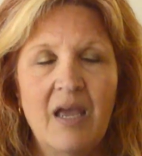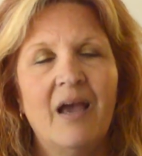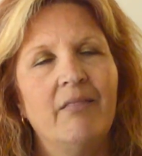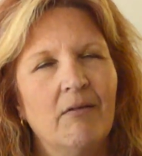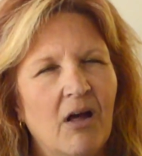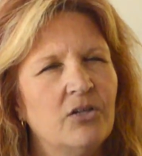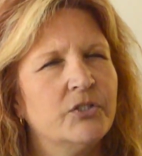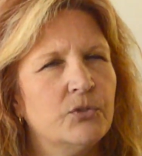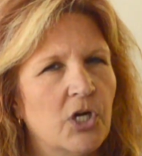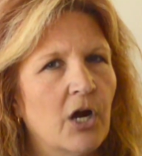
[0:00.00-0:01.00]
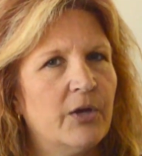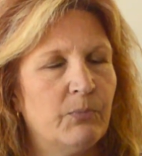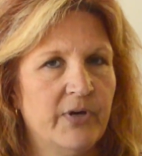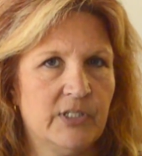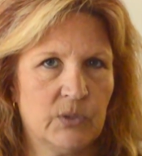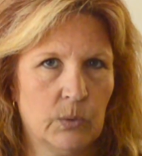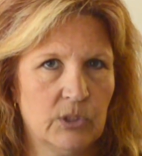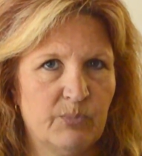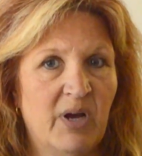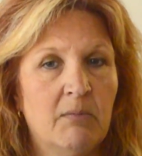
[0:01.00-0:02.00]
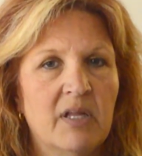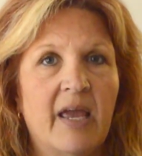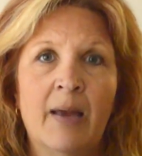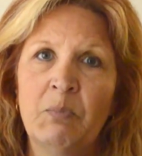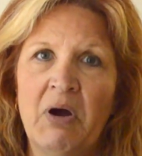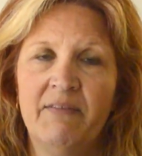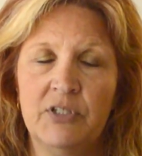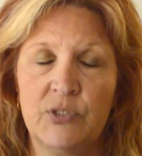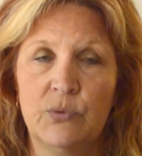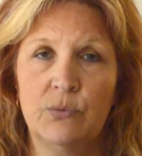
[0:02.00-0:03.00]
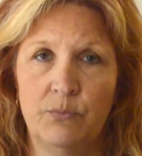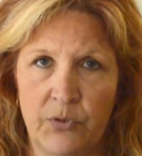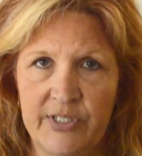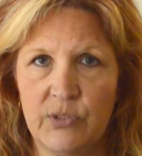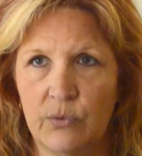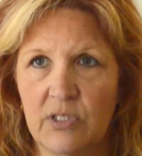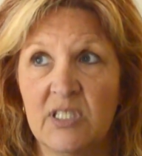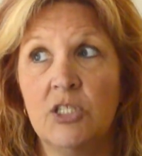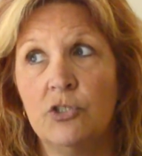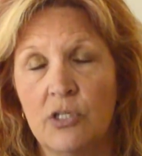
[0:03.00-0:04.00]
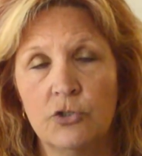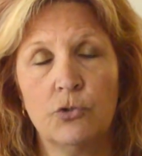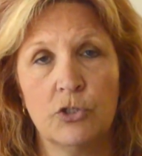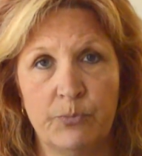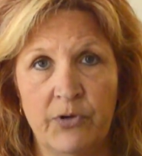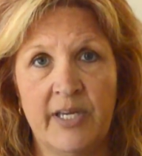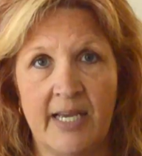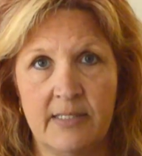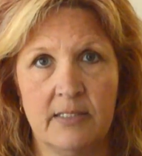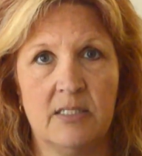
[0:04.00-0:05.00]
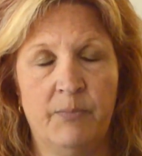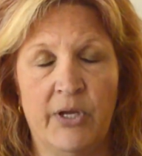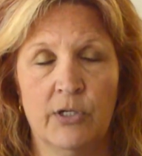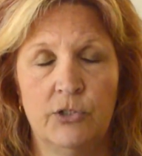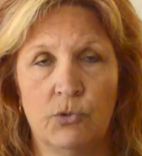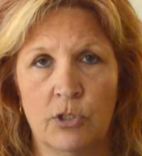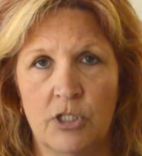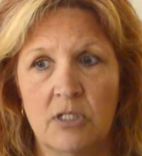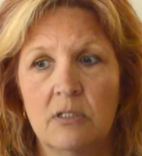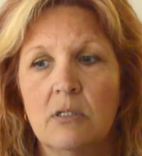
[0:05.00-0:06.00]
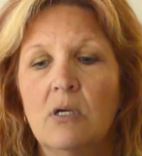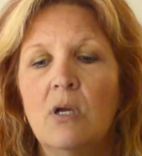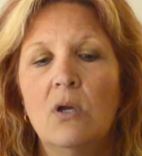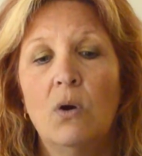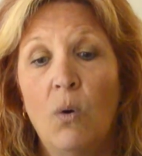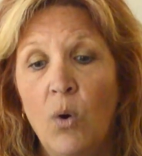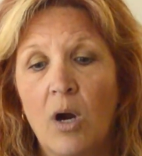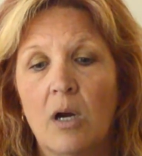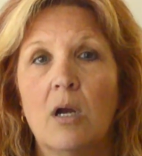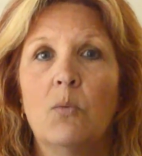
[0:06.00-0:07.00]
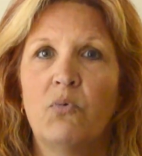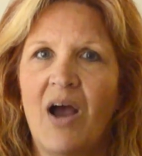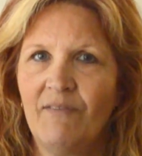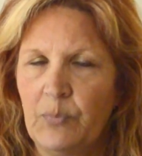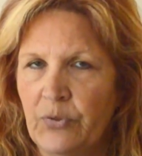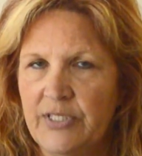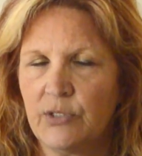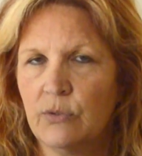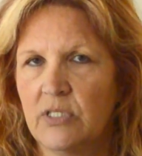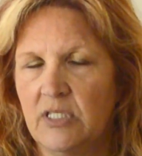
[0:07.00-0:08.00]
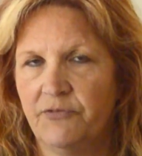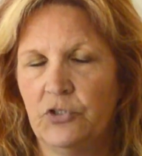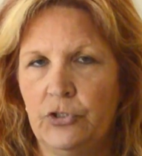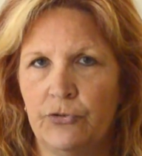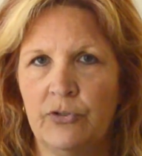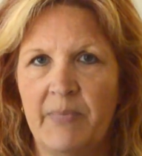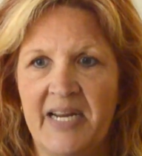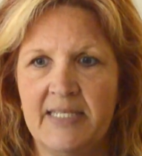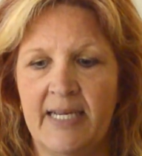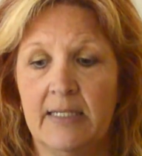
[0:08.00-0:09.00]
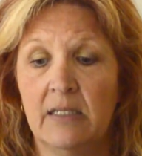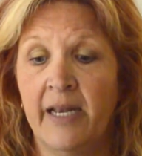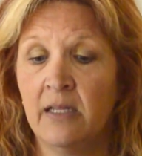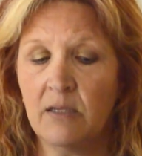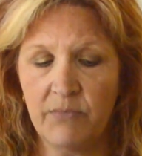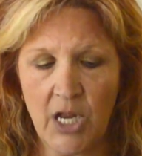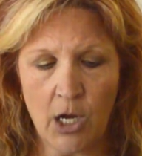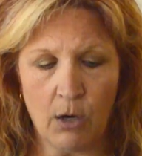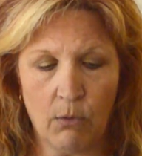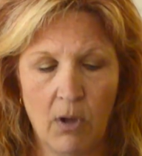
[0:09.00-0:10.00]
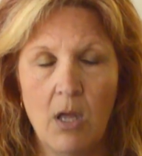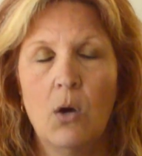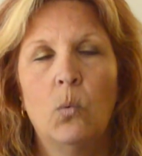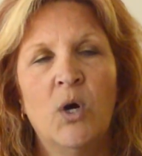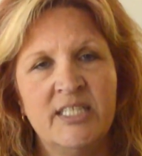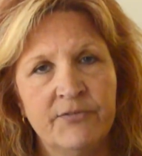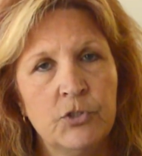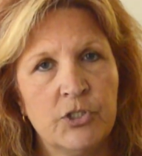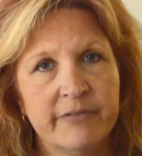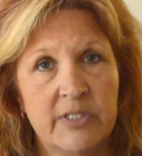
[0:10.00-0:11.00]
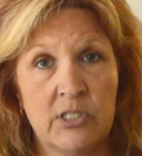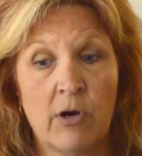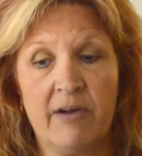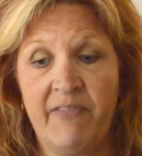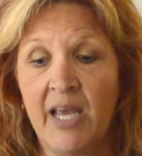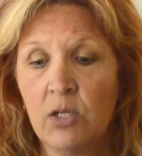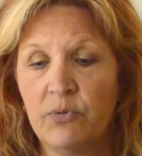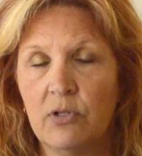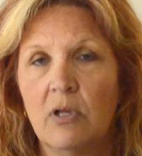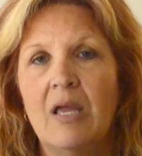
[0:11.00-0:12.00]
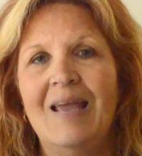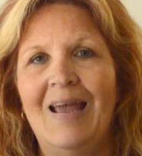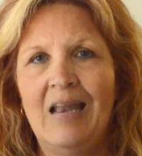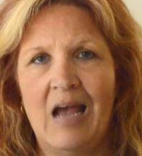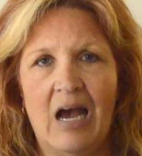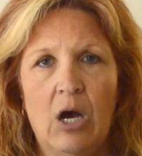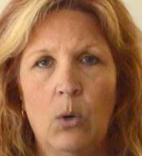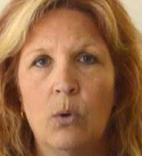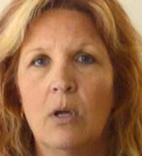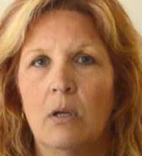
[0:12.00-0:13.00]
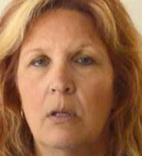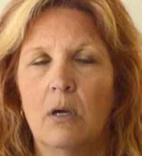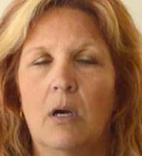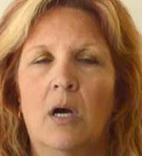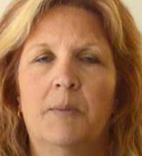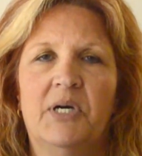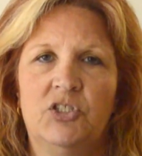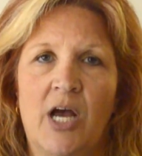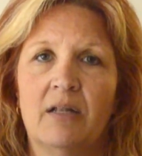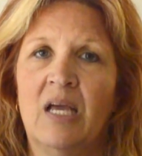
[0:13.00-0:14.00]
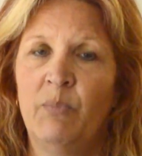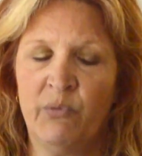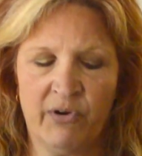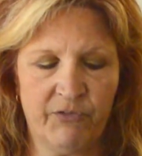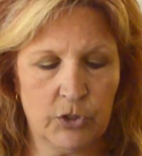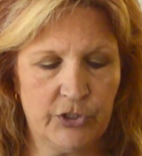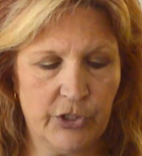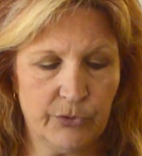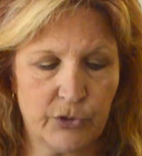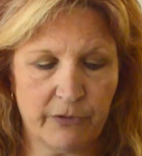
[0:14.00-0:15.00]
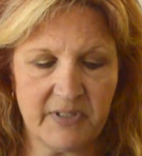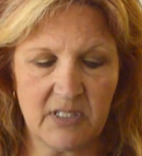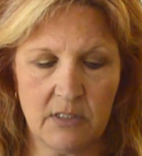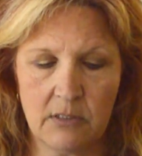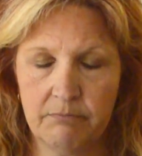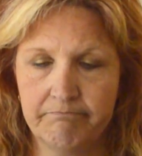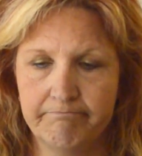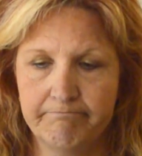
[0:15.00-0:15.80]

And they'll also target preschools, public and private preschools, such as our Georgia pre-K system here in Georgia, or private preschools that different children may attend, letting them know what different services are available and how a child can be referred to those services.